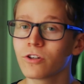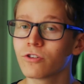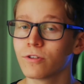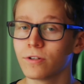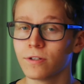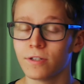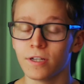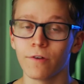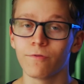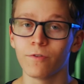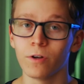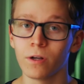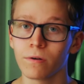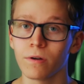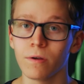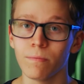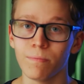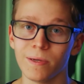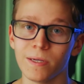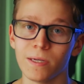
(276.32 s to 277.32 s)
should
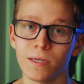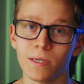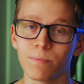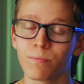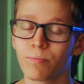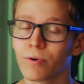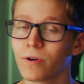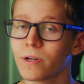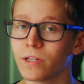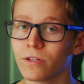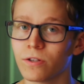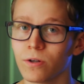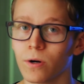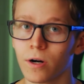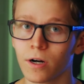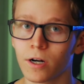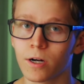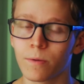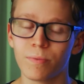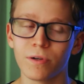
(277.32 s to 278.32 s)
definitely be pretty
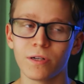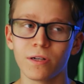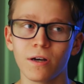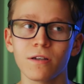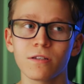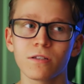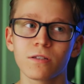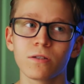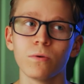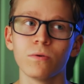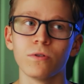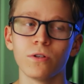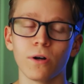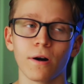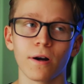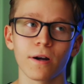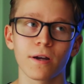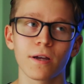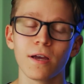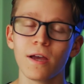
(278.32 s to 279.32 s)
dark, but not so
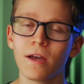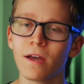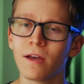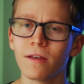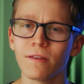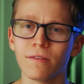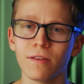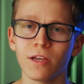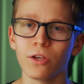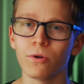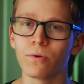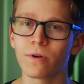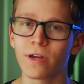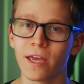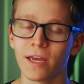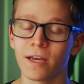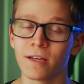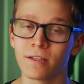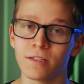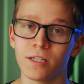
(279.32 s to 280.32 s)
dark that you
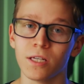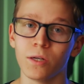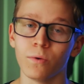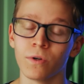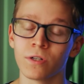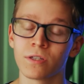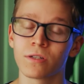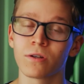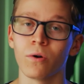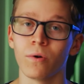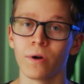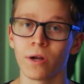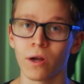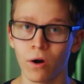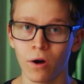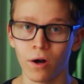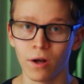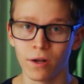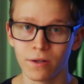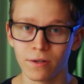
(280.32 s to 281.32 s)
can't see what's going
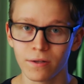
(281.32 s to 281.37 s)
on.